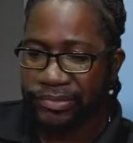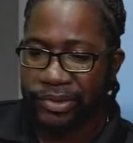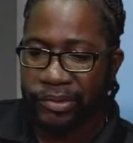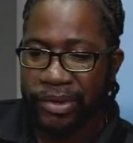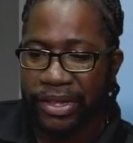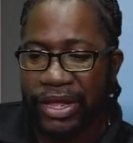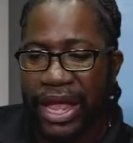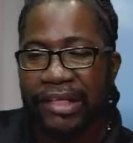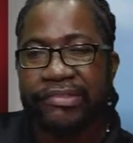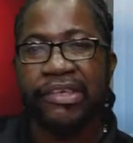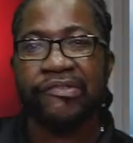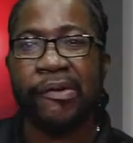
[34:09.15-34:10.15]
where they're
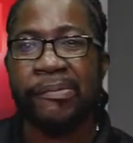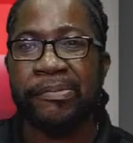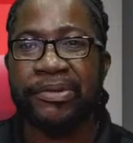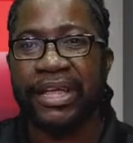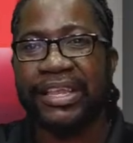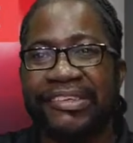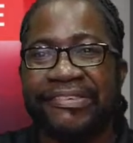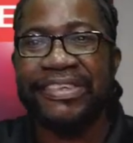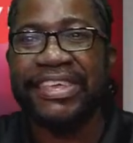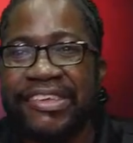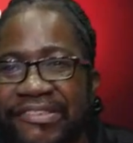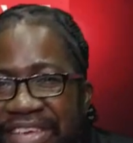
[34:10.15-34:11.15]
asking for people to get a
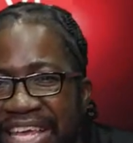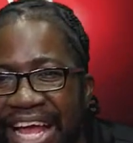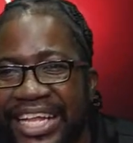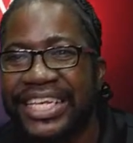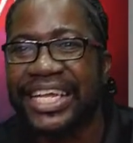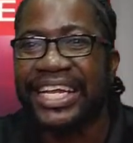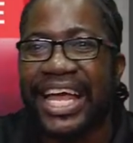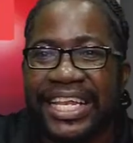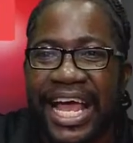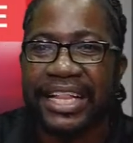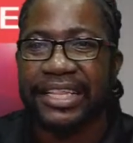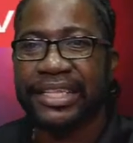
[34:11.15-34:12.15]
CV and thing like
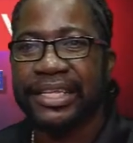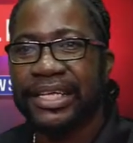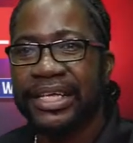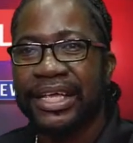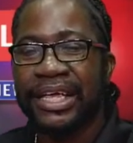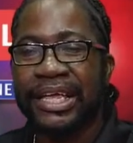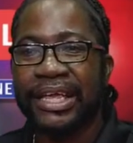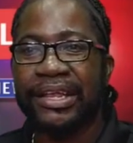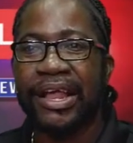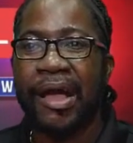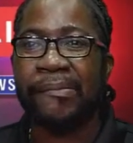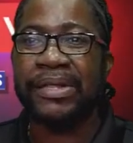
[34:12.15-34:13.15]
that. You
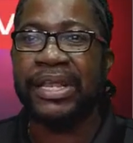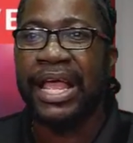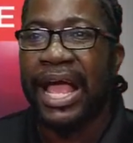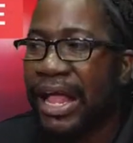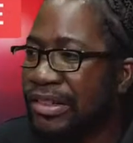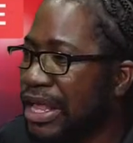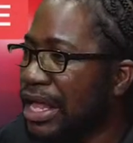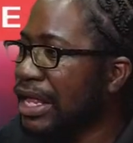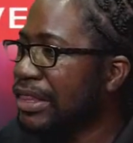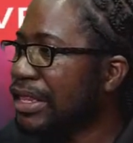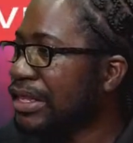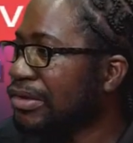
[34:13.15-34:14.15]
know what I mean? And I
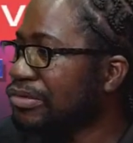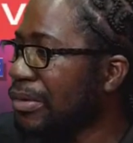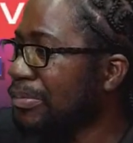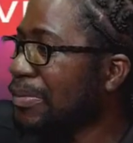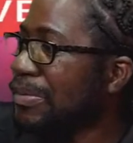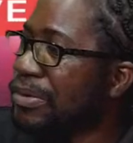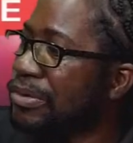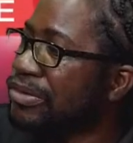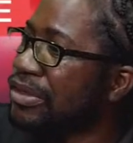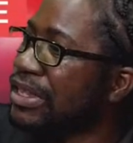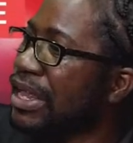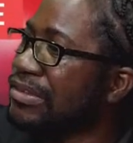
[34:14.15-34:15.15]
think there was one people who were
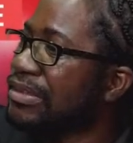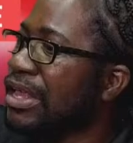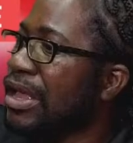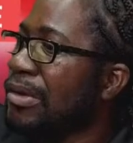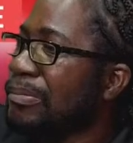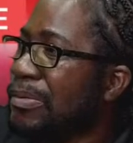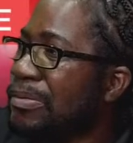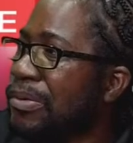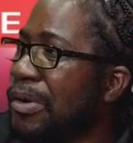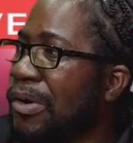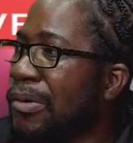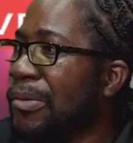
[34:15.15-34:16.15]
saying that people
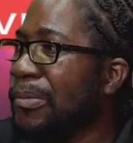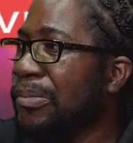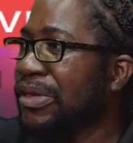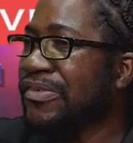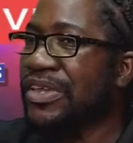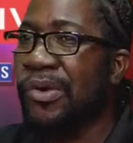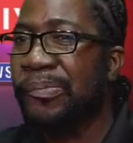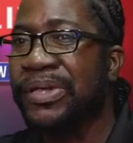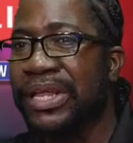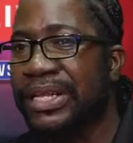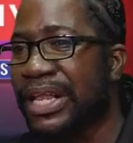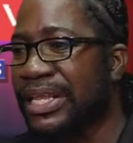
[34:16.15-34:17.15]
were giving their
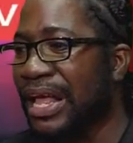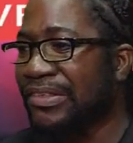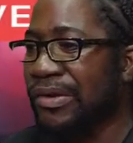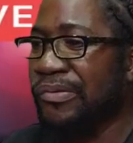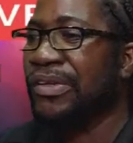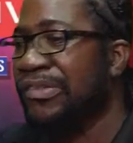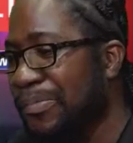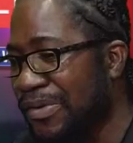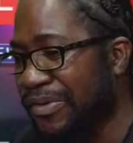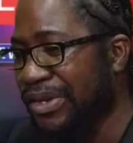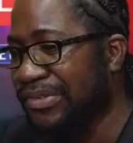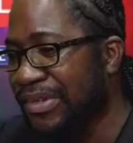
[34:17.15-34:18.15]
opinion that that's a recipe
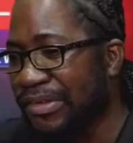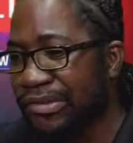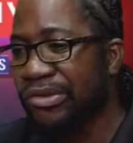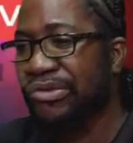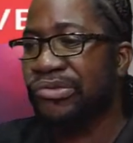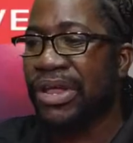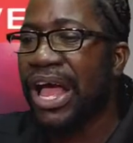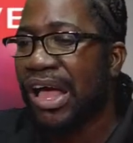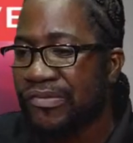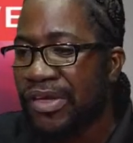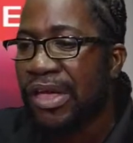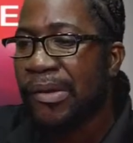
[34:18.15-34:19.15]
for disaster. You should
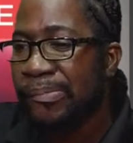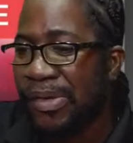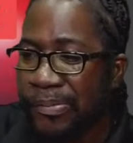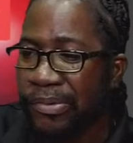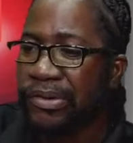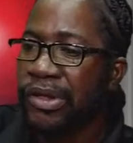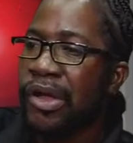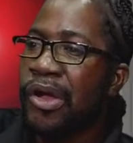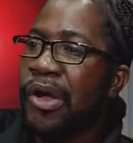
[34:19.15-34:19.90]
have people